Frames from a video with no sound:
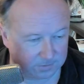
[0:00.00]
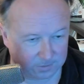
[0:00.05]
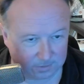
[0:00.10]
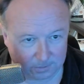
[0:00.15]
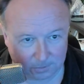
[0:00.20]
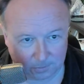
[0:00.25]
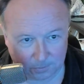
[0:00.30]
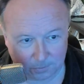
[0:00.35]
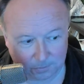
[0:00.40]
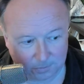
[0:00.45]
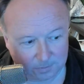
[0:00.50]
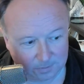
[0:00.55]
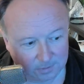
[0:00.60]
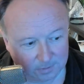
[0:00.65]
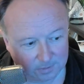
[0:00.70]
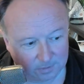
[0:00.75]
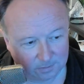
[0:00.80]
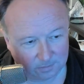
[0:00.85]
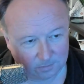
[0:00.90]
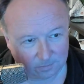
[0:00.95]
So
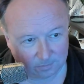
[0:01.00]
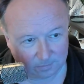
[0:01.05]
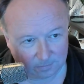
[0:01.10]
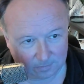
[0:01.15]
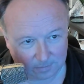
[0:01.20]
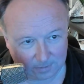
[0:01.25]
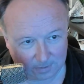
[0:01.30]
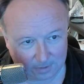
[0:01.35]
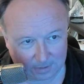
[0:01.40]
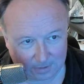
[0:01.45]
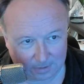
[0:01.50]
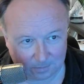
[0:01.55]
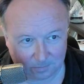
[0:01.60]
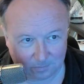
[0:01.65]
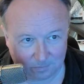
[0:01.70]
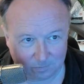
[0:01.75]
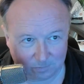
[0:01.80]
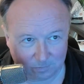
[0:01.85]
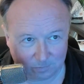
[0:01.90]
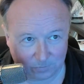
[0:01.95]

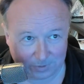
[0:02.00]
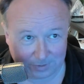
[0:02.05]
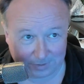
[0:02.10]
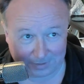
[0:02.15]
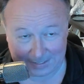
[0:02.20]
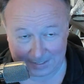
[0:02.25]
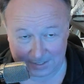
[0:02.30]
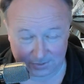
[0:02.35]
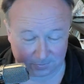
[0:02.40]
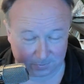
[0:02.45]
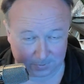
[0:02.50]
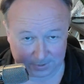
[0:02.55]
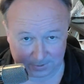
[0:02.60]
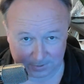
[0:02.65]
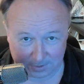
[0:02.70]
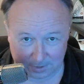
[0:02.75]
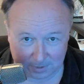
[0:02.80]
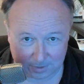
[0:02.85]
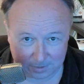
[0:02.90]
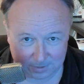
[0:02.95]
when last we
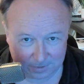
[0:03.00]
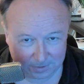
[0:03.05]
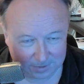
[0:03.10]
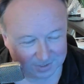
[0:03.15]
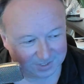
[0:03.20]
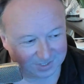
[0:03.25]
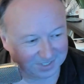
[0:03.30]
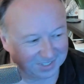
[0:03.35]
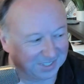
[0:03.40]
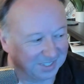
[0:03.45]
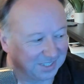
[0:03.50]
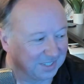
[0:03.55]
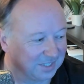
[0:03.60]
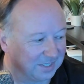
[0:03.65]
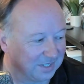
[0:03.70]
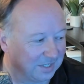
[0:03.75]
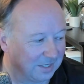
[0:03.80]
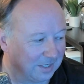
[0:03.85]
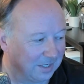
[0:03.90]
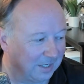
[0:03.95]
talked,
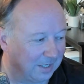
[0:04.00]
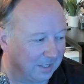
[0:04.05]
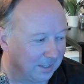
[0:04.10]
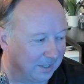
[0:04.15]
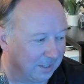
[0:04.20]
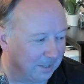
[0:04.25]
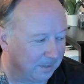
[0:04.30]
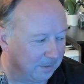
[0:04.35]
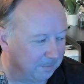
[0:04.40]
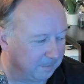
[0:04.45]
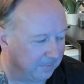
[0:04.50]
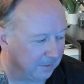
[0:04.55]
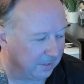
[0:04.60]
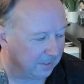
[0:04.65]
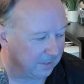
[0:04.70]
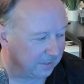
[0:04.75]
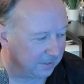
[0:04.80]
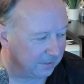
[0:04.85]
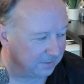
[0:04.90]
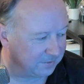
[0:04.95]

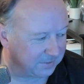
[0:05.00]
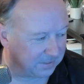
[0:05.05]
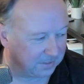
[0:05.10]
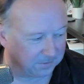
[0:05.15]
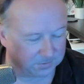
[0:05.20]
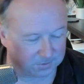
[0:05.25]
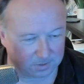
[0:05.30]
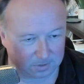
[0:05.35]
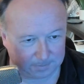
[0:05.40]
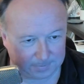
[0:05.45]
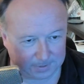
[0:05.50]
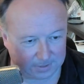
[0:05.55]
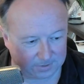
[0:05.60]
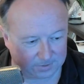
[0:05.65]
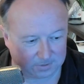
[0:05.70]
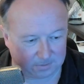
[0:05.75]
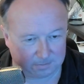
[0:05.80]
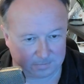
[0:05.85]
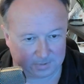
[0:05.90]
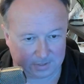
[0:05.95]
I said I was going to buy
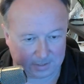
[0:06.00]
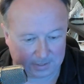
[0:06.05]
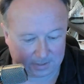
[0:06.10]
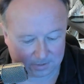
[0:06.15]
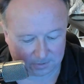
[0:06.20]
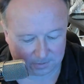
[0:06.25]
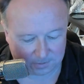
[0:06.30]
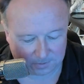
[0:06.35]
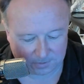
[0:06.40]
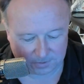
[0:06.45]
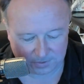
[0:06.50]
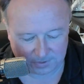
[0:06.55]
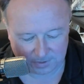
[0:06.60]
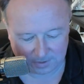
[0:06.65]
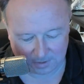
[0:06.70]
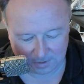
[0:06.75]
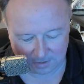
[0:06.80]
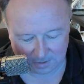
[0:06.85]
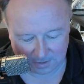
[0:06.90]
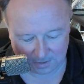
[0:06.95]
some connectors
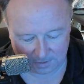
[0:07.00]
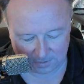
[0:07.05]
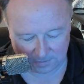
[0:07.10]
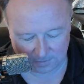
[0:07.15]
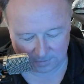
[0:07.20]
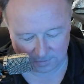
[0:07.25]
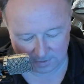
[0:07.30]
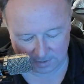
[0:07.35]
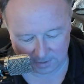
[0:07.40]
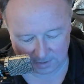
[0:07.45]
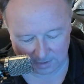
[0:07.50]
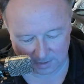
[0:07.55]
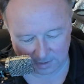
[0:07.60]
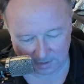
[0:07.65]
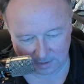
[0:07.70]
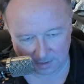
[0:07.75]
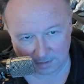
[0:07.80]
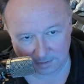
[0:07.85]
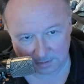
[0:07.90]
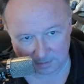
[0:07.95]
and
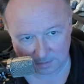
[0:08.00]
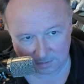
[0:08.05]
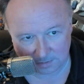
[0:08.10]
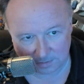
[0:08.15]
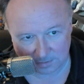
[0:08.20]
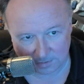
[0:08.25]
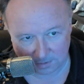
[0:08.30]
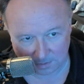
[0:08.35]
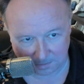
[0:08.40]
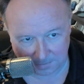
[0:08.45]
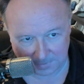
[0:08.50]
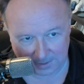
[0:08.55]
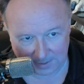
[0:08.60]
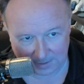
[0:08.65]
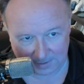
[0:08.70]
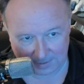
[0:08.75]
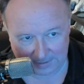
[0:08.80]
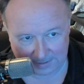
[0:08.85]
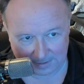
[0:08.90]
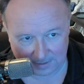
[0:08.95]

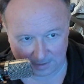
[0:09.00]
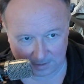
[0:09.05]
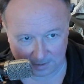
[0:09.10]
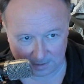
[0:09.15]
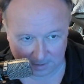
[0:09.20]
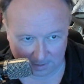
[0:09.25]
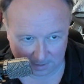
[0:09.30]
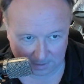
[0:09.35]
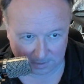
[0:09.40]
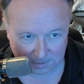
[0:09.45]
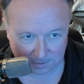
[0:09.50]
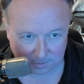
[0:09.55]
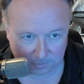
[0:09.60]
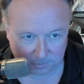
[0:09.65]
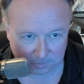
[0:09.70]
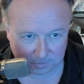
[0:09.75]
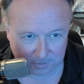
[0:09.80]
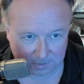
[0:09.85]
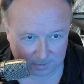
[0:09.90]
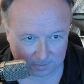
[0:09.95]
terminate that
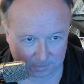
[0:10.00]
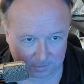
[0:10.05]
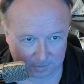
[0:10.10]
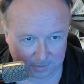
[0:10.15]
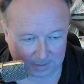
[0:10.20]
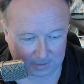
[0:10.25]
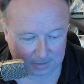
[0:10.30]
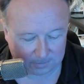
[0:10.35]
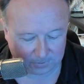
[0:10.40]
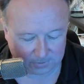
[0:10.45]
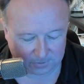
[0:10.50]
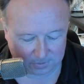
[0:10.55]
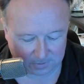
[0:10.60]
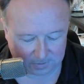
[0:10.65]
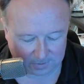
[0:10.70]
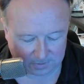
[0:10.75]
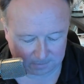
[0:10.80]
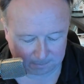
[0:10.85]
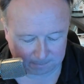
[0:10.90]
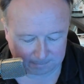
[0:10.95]
yellow Ethernet cable.
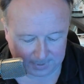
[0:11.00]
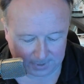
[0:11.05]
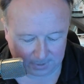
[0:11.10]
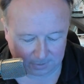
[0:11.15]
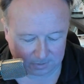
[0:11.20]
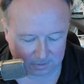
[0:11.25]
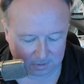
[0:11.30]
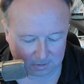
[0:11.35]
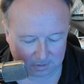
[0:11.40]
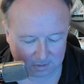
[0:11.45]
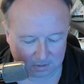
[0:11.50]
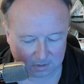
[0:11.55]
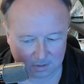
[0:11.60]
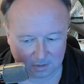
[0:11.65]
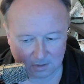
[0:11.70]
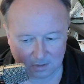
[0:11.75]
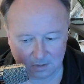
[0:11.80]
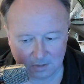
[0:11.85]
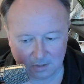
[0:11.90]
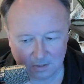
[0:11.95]
So it's a Belden
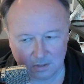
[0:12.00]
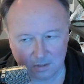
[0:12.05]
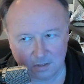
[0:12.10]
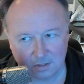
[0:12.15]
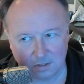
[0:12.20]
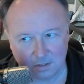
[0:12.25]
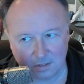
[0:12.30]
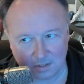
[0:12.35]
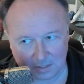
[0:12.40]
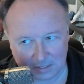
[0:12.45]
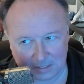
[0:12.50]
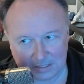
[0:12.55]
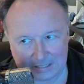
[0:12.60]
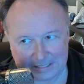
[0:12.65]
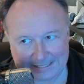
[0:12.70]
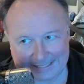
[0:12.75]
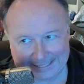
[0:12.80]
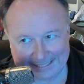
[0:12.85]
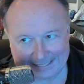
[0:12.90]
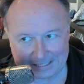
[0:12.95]

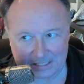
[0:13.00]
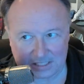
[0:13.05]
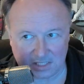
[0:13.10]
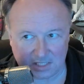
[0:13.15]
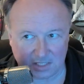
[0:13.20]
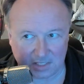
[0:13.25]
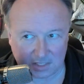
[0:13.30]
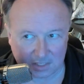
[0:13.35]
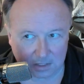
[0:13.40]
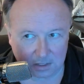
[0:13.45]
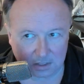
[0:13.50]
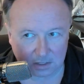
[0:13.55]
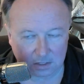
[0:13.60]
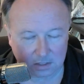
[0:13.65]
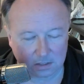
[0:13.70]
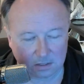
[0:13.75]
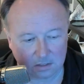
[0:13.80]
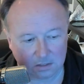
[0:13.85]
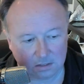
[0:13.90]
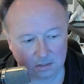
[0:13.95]

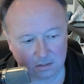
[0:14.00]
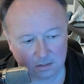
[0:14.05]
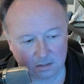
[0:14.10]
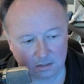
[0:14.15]
9880